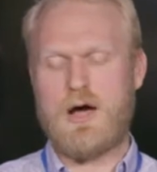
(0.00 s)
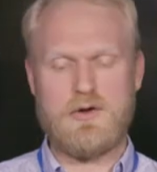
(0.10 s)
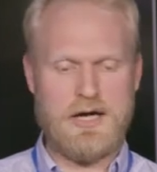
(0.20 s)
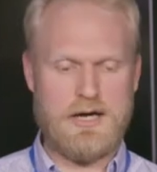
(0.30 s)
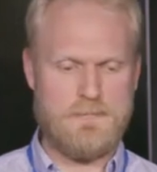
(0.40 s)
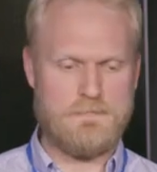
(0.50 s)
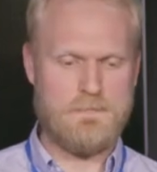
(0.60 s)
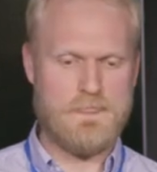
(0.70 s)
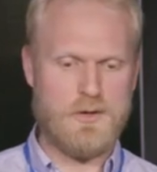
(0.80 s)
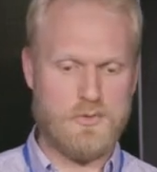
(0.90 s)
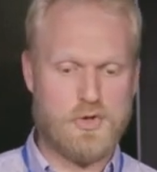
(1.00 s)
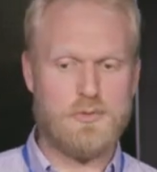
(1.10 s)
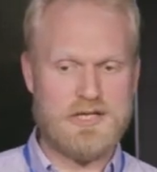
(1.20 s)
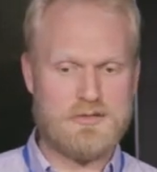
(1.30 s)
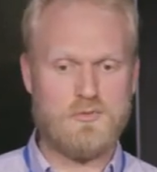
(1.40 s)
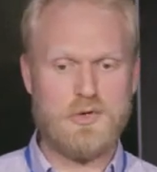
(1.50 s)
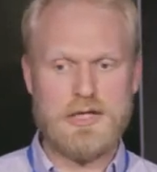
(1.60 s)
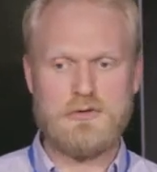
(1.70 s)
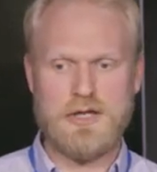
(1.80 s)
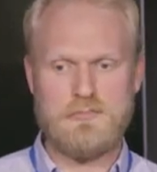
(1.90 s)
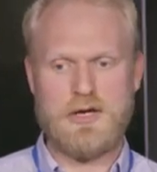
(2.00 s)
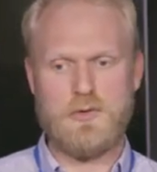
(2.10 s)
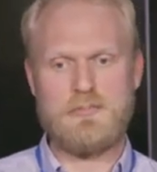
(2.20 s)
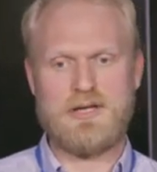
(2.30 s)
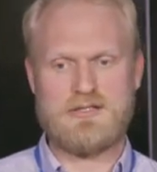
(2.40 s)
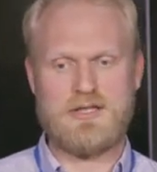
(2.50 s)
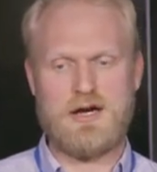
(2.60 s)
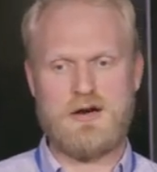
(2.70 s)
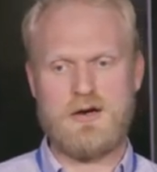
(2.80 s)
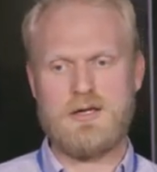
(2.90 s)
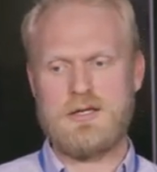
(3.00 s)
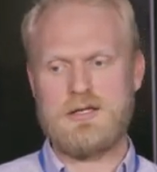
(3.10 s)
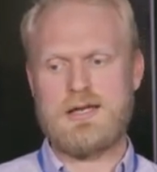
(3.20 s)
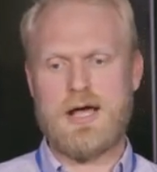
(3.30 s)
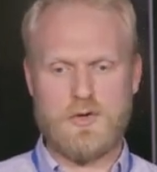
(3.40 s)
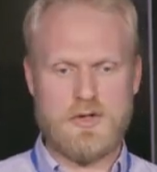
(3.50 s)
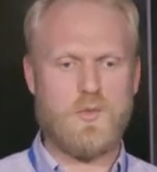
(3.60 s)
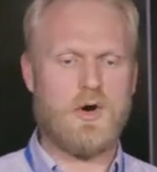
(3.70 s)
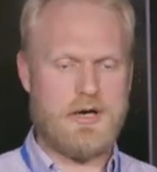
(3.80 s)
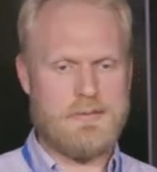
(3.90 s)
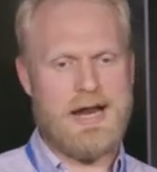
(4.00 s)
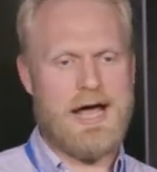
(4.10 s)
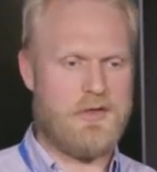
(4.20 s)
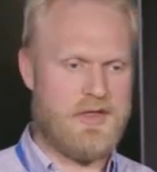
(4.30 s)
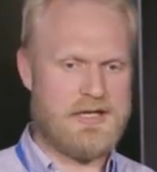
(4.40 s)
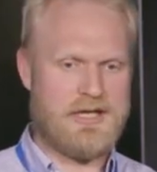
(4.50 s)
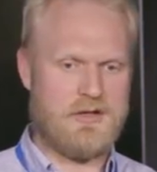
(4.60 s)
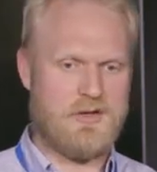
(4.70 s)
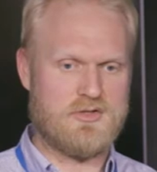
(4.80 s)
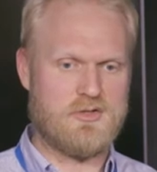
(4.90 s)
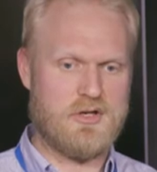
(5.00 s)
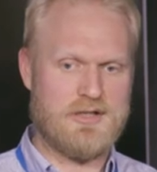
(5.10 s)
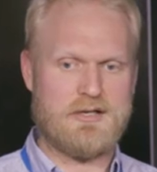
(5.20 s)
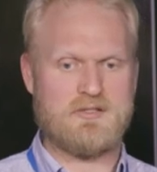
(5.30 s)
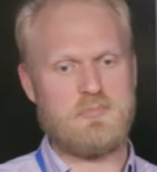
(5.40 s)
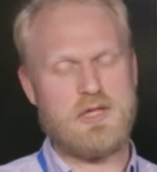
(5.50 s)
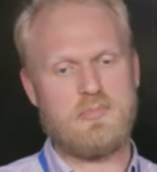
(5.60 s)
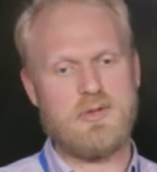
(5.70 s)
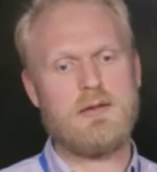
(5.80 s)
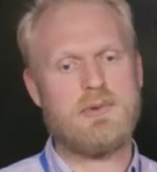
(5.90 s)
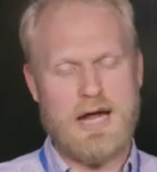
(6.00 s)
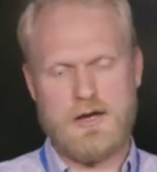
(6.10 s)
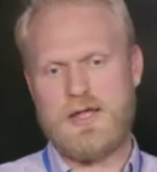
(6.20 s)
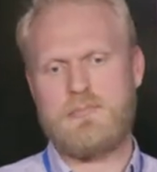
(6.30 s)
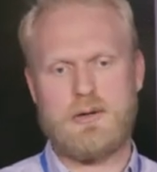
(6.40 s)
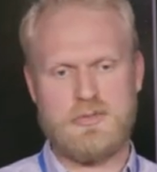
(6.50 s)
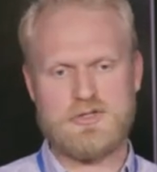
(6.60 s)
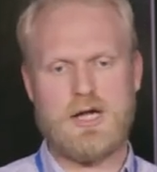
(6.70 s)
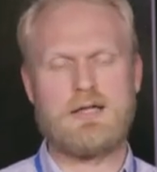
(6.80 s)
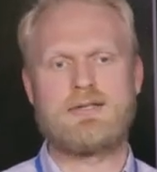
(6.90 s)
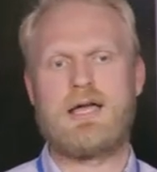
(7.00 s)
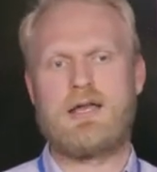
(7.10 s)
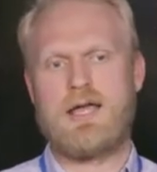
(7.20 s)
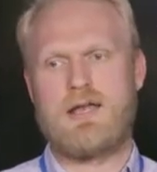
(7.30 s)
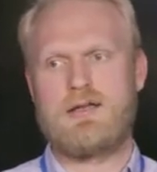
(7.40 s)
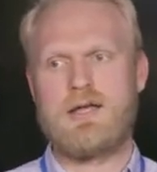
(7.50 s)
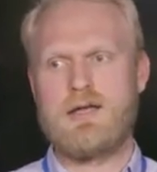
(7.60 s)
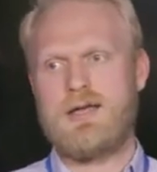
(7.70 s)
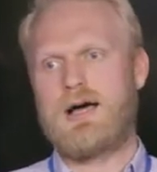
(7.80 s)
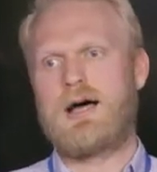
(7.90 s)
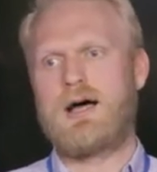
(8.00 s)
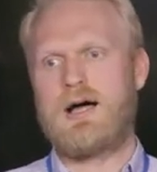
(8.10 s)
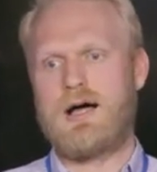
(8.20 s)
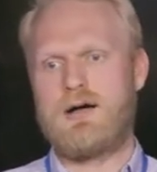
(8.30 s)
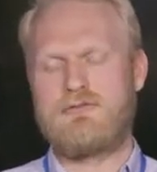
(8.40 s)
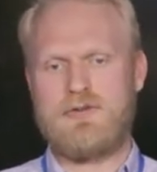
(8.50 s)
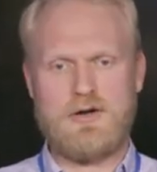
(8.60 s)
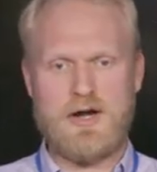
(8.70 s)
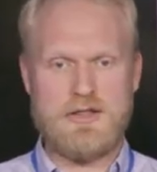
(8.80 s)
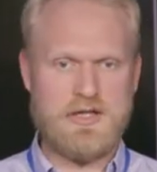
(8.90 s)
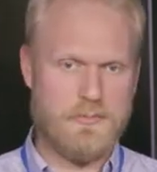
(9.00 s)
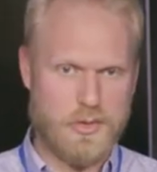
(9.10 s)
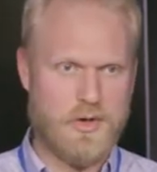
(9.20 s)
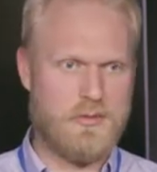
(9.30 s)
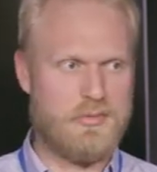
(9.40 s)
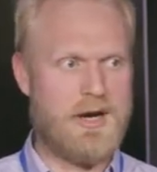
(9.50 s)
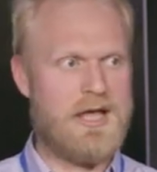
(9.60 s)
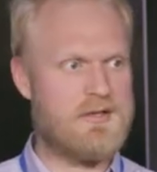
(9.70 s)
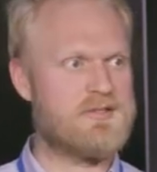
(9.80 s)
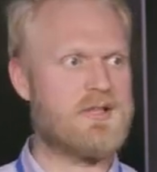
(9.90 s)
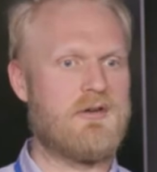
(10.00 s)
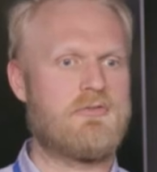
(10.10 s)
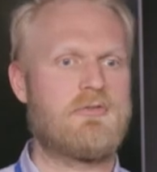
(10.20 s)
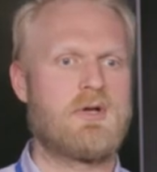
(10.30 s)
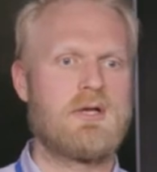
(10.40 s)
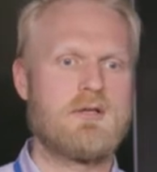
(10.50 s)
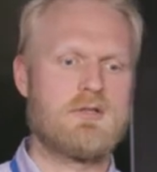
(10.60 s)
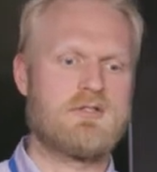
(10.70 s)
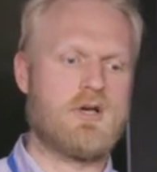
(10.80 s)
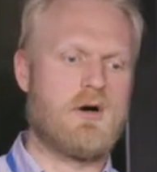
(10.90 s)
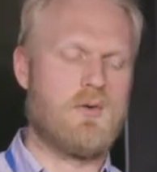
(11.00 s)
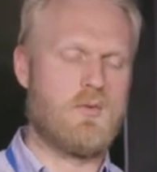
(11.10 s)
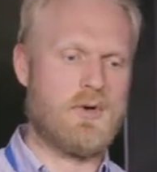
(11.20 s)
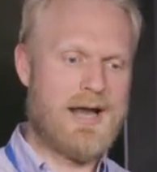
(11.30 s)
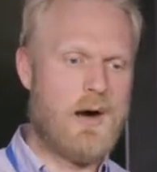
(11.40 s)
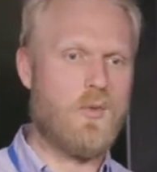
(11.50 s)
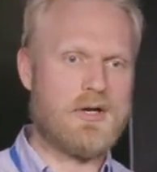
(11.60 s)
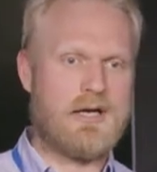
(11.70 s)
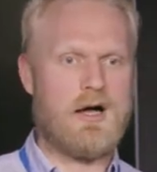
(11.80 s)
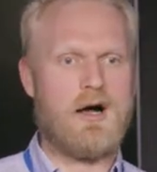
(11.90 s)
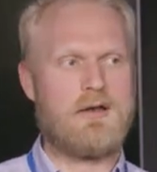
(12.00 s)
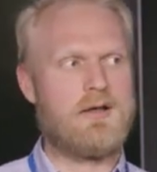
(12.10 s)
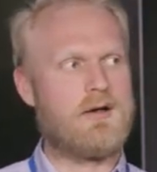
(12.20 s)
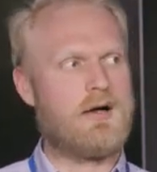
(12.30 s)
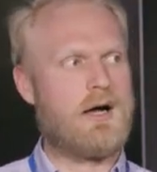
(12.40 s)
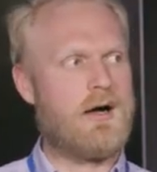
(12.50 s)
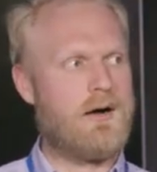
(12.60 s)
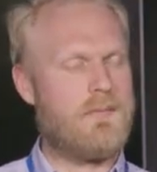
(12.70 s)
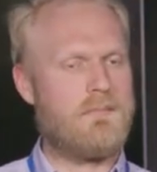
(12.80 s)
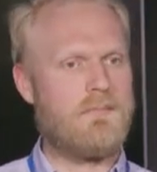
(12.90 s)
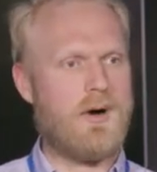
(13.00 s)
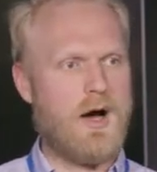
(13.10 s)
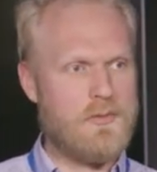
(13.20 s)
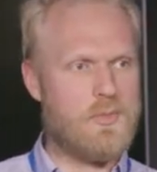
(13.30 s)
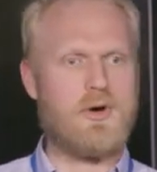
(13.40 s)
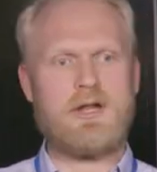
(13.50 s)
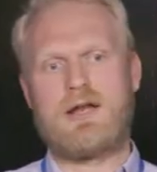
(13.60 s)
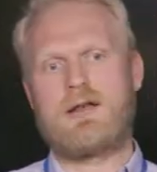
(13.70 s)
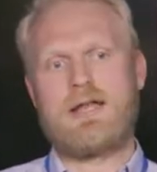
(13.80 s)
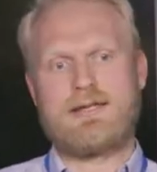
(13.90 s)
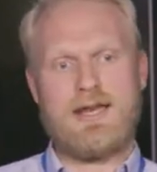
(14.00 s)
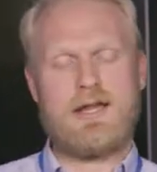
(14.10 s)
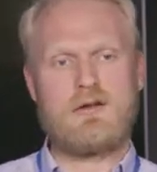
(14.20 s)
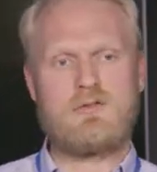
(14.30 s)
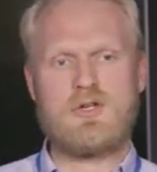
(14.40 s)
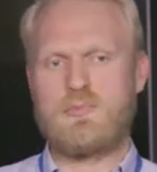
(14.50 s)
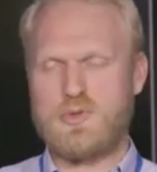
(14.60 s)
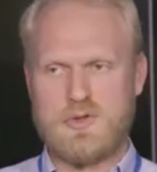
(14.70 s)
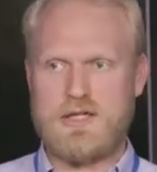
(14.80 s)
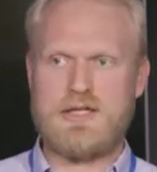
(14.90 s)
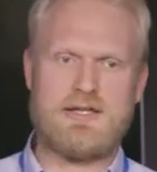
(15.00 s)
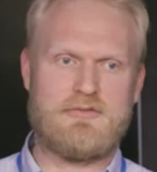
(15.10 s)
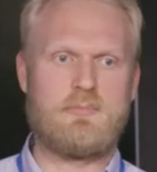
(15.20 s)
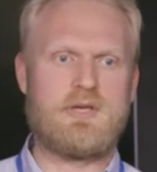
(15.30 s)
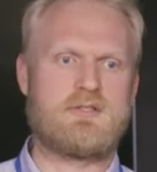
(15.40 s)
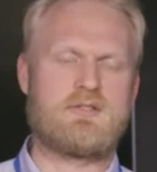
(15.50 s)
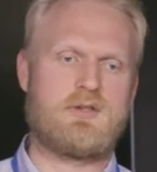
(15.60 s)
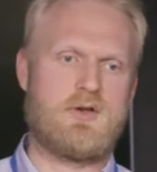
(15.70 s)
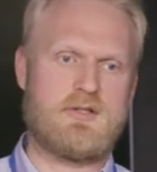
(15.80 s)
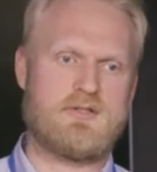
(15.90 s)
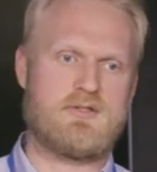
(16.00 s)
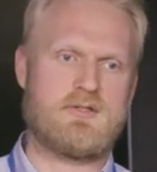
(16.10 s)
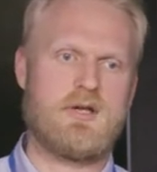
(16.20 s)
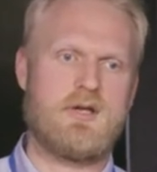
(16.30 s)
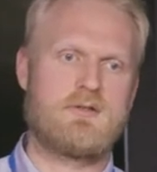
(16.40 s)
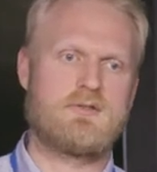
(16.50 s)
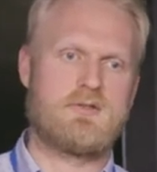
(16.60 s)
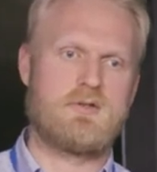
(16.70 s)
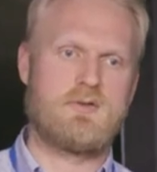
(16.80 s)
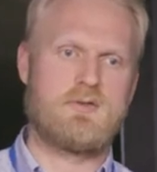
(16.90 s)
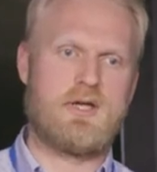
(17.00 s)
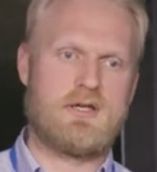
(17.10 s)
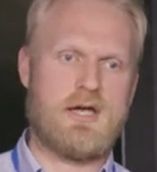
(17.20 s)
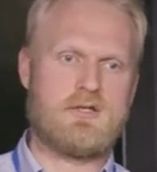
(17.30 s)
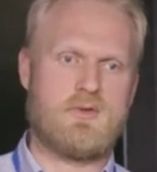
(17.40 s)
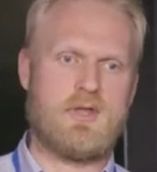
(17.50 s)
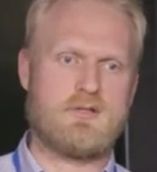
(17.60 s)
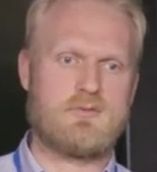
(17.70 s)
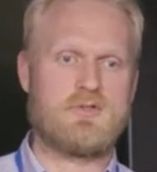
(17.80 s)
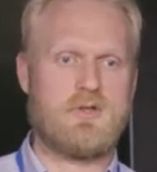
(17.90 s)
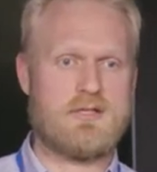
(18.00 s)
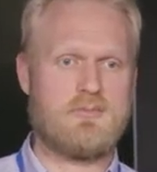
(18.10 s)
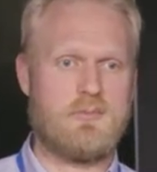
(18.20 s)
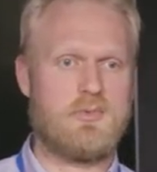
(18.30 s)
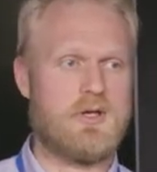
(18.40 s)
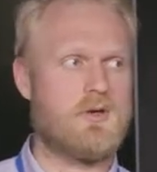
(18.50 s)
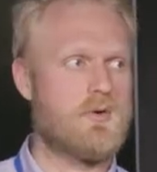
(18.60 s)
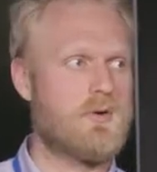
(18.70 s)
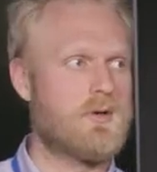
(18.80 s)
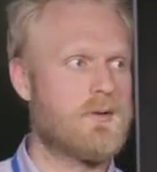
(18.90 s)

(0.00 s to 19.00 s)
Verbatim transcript: out. Um, recruitment is a really, really big one because they're not only worried about how they get those 30,000 people in, but how do they publish content and uh, figure out the employer brand stuff so we're now working on um, onboarding and, and, getting completely different business units to engage with us. So that's been pretty cool.